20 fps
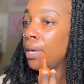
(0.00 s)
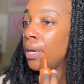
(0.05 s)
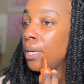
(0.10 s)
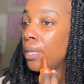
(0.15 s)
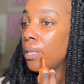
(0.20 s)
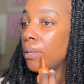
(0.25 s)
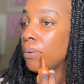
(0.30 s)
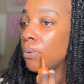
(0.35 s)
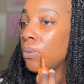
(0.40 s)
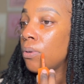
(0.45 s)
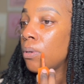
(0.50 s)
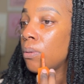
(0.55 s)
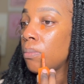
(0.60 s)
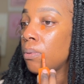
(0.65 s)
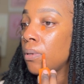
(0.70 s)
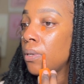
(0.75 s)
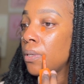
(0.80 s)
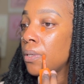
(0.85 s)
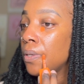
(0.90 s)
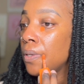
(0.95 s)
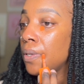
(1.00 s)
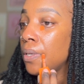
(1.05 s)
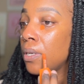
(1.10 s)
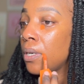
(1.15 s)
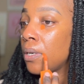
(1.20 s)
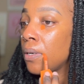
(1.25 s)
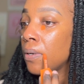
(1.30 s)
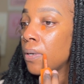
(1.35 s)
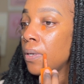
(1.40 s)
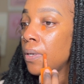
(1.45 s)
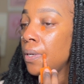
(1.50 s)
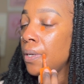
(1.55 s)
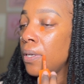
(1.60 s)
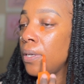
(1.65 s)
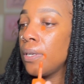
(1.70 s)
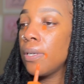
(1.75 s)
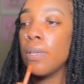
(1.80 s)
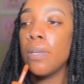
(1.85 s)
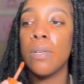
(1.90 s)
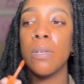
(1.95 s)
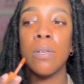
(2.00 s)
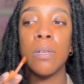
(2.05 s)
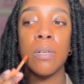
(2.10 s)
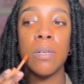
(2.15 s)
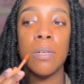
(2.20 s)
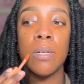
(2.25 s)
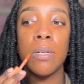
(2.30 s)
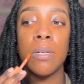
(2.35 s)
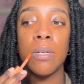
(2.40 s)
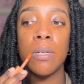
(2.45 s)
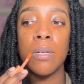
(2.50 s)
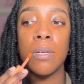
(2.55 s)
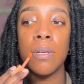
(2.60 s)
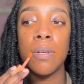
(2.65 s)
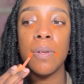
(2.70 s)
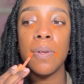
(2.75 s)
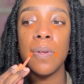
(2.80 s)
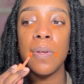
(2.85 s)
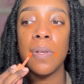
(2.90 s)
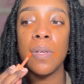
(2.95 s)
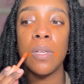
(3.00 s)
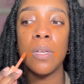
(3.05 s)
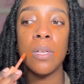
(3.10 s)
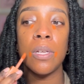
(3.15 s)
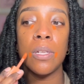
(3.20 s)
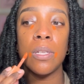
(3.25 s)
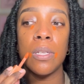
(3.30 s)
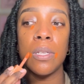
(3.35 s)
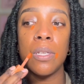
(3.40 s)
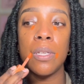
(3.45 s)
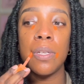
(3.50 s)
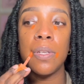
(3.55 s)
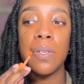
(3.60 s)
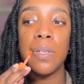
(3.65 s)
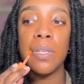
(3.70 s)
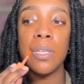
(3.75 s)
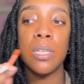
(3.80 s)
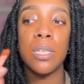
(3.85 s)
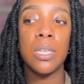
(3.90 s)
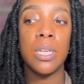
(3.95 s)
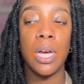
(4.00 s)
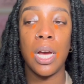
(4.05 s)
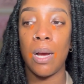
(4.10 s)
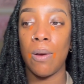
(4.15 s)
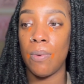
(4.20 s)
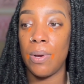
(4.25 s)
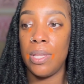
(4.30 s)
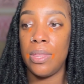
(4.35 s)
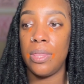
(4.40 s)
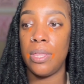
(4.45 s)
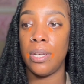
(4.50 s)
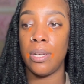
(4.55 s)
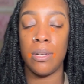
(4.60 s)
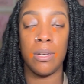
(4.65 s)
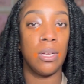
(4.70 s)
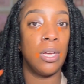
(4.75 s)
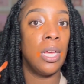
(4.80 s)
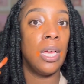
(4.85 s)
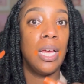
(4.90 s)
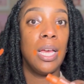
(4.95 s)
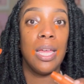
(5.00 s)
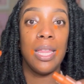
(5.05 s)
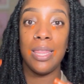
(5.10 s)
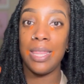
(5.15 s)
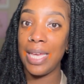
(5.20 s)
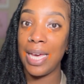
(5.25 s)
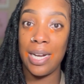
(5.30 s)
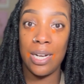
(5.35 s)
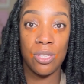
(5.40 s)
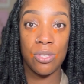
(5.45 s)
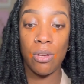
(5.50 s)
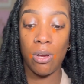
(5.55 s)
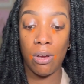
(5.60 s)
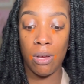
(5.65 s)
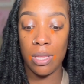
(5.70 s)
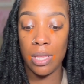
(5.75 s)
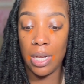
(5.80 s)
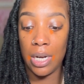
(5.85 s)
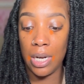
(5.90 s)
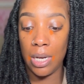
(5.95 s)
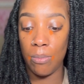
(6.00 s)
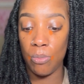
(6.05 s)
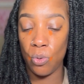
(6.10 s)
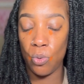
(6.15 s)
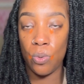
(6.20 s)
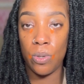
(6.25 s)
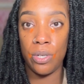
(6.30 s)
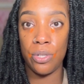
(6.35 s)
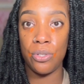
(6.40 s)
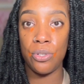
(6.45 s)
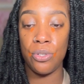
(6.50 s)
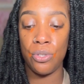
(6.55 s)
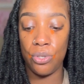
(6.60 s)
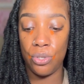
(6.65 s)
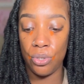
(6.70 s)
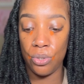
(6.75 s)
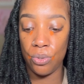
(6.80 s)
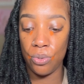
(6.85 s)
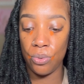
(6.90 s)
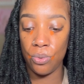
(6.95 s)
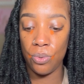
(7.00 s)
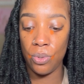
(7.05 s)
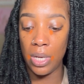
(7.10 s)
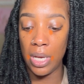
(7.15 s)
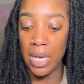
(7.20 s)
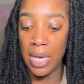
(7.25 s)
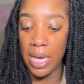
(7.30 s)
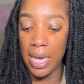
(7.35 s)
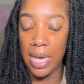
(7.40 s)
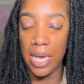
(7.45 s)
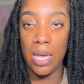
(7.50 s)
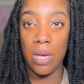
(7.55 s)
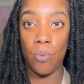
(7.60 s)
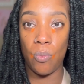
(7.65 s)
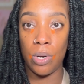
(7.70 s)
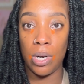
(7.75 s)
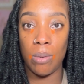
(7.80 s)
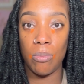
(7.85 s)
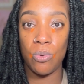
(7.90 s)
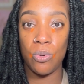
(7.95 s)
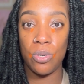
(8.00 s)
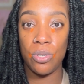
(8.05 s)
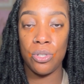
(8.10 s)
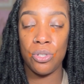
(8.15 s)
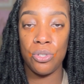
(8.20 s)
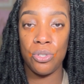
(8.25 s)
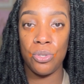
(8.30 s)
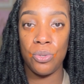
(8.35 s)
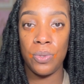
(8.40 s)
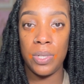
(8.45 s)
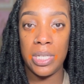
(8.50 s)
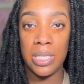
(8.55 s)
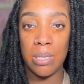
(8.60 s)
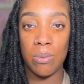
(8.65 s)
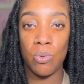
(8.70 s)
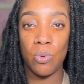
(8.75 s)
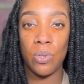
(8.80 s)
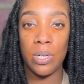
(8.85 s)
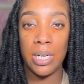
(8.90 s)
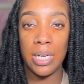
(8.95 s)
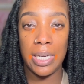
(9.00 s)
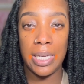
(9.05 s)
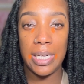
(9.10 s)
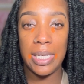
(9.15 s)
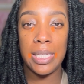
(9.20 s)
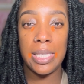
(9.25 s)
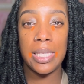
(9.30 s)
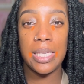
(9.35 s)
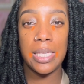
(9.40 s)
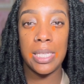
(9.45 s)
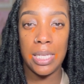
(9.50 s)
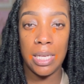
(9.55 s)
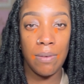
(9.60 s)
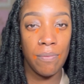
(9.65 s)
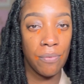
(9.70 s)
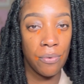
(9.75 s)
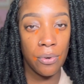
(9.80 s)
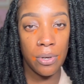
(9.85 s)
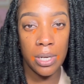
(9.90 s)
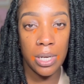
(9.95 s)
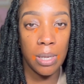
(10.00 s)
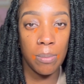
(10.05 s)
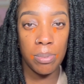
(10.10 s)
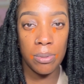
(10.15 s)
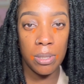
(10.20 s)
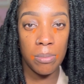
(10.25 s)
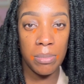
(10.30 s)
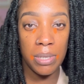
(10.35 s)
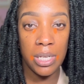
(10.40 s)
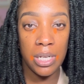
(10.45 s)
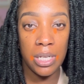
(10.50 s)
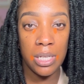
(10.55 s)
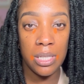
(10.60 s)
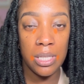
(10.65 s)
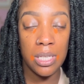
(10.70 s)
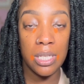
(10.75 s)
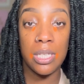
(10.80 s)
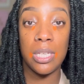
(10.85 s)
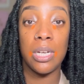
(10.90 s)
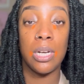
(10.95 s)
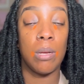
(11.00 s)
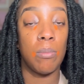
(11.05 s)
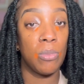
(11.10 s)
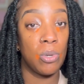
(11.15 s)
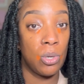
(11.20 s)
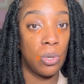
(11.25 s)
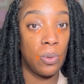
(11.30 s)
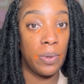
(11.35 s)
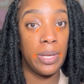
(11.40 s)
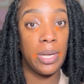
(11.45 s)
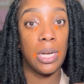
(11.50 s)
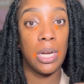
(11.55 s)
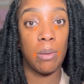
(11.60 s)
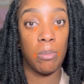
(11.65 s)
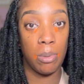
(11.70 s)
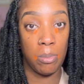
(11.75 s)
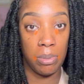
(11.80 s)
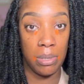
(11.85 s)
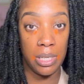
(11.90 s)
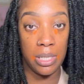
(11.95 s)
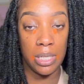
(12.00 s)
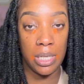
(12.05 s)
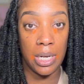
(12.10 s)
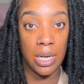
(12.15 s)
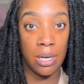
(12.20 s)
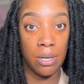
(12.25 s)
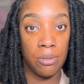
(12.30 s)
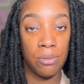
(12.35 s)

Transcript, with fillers: Then I'm going to place a dot right here and a dot right there. That is all that I'm going to do. And what I'm going to do is I'm going to let it sit for a couple of minutes, and then I'm going and I'm gonna blend it out.